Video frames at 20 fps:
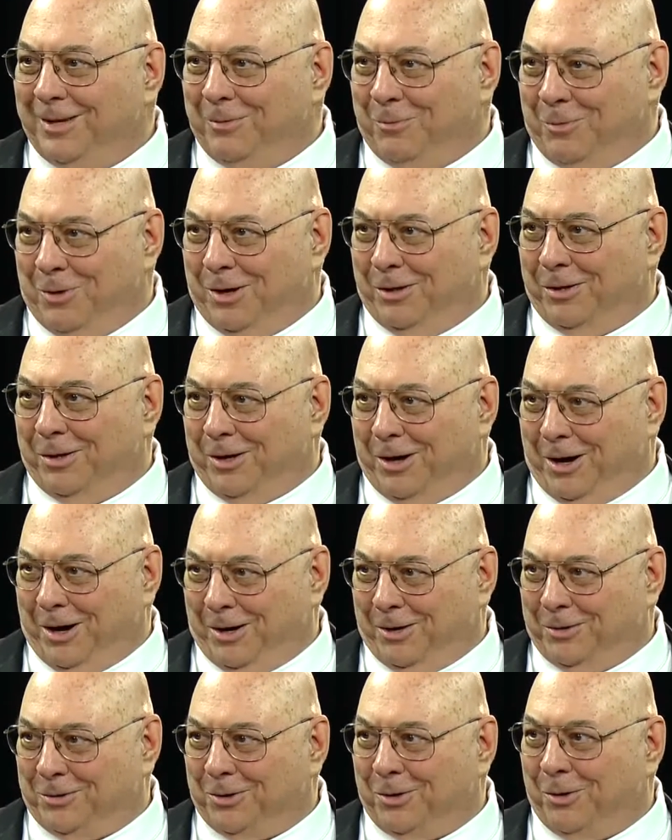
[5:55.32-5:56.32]
while the
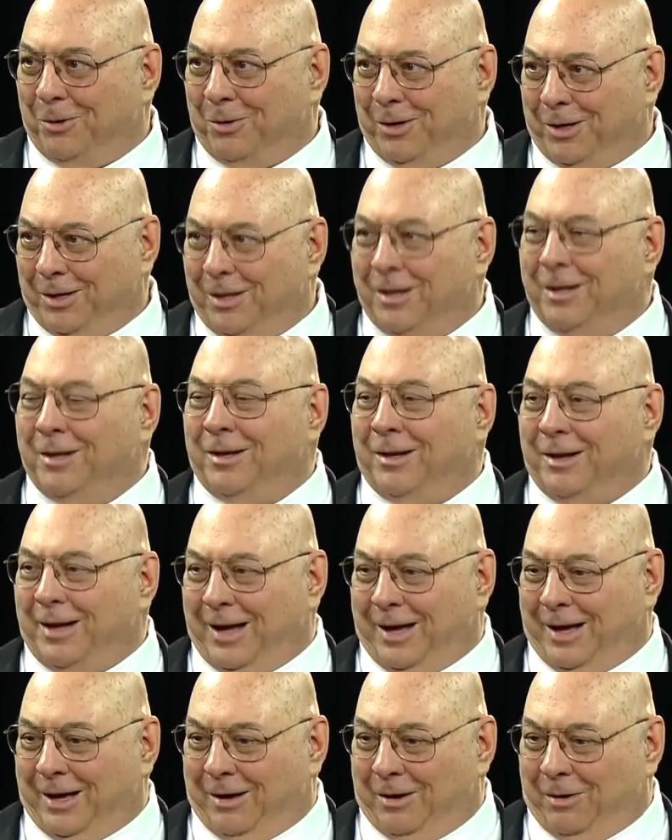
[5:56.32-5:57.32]
car is going.
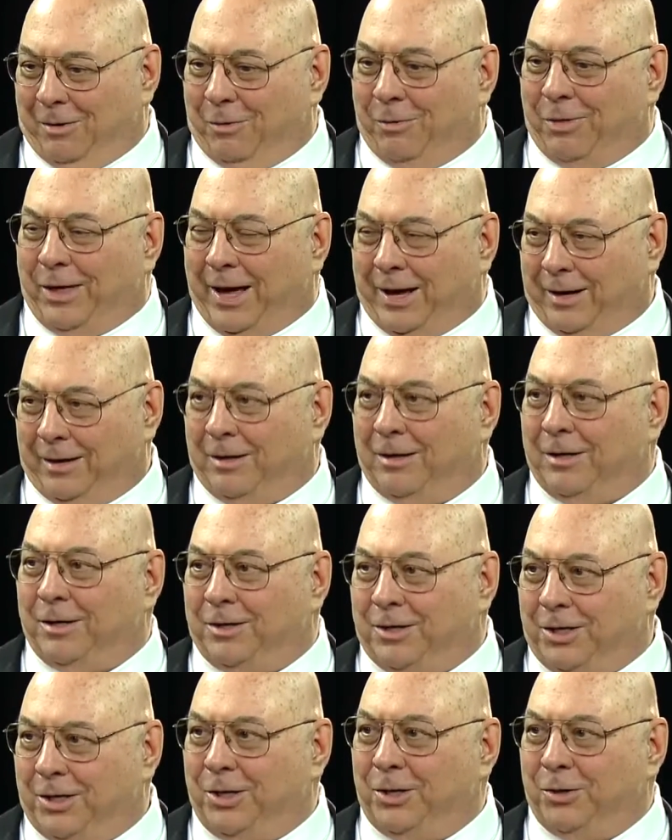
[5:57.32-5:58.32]
Now, that
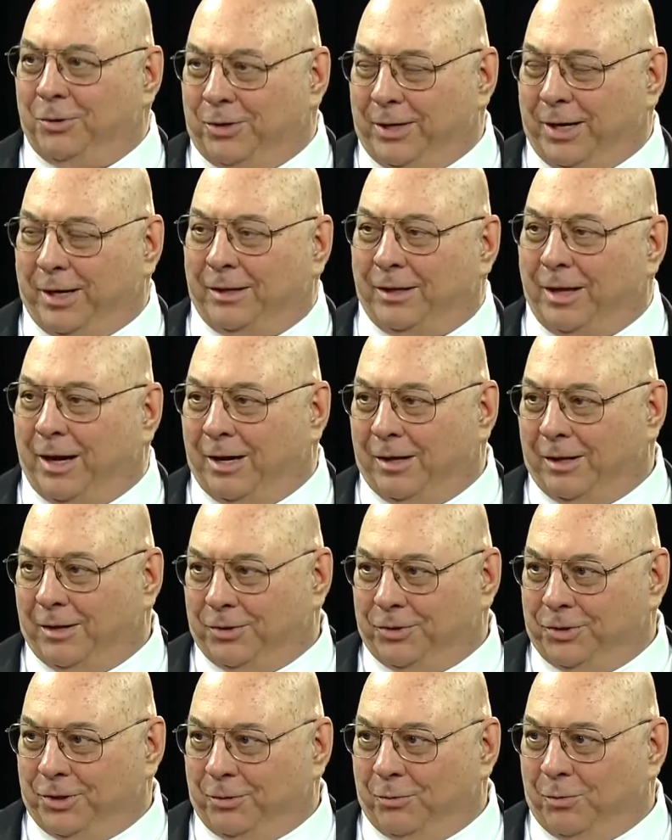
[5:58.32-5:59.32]
continued
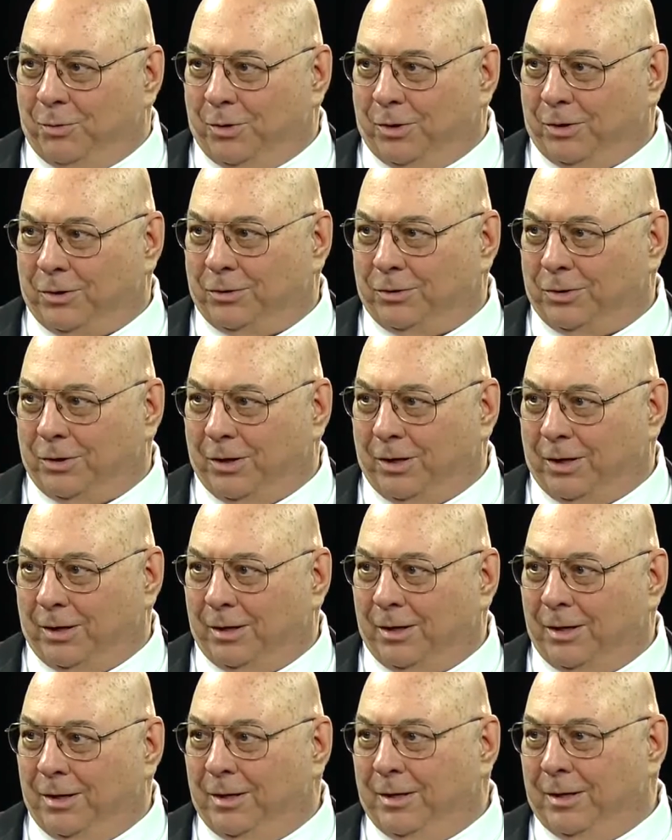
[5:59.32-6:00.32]
technology works
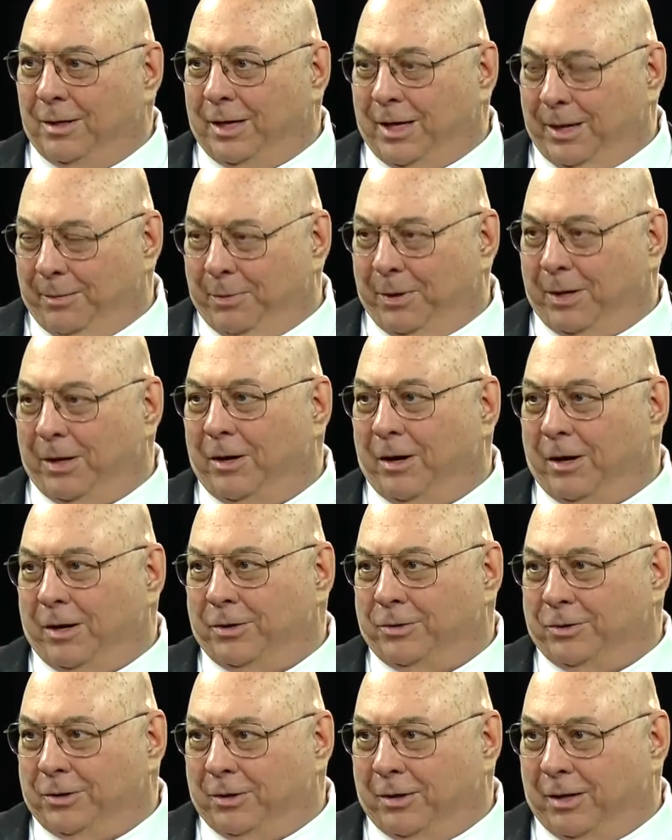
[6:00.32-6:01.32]
on keeping
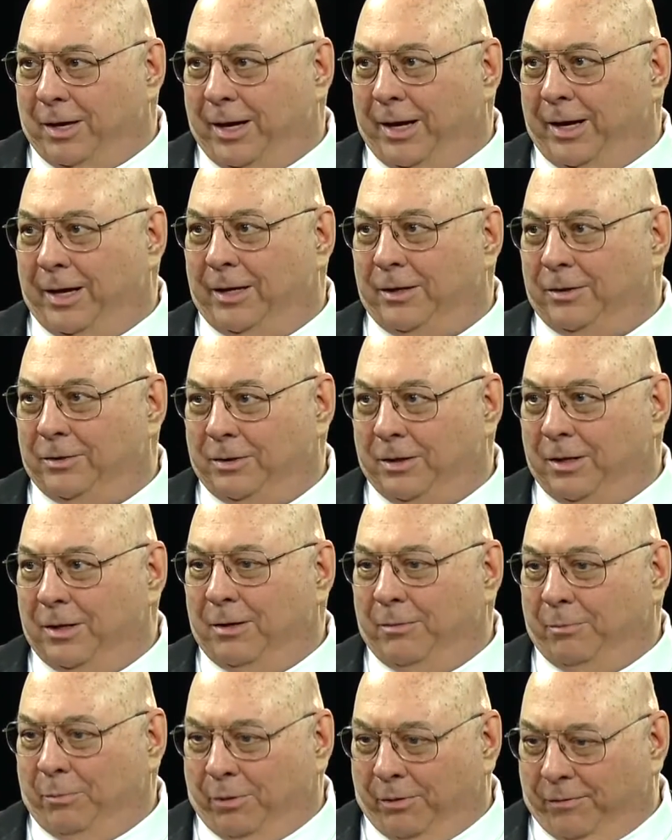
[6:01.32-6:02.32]
cars in lanes,
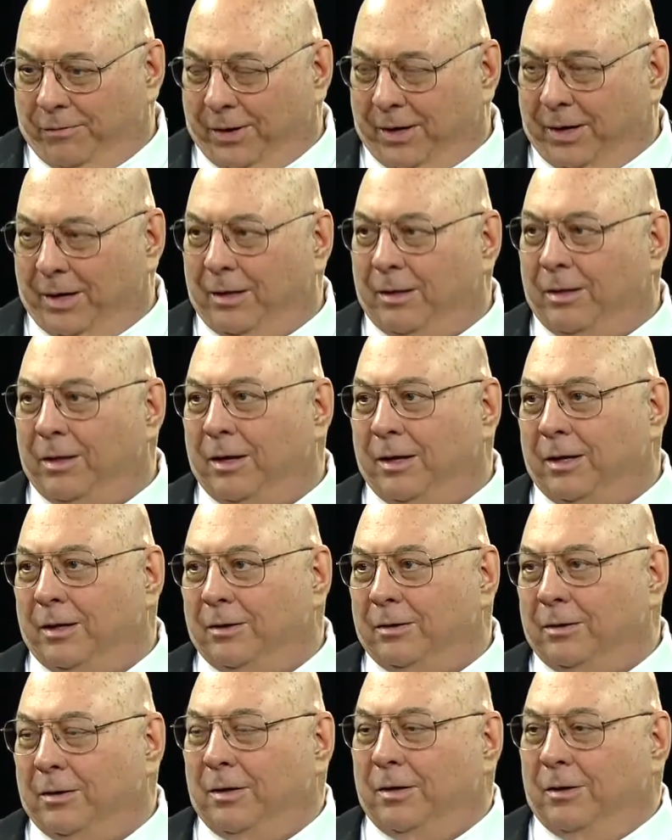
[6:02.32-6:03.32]
preventing things